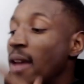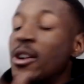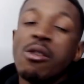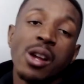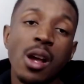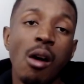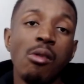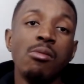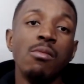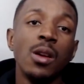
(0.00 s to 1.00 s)
if I know how to
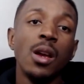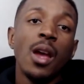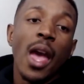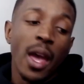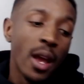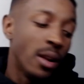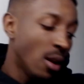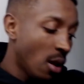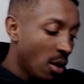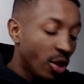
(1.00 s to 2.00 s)
code, and
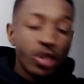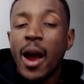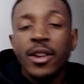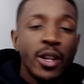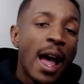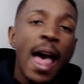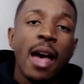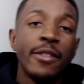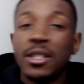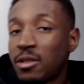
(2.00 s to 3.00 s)
the strategy I
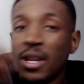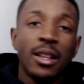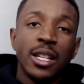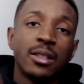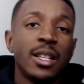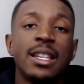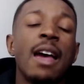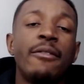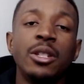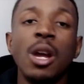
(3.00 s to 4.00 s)
have is, say, let's say
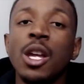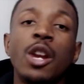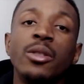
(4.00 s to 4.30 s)
I have a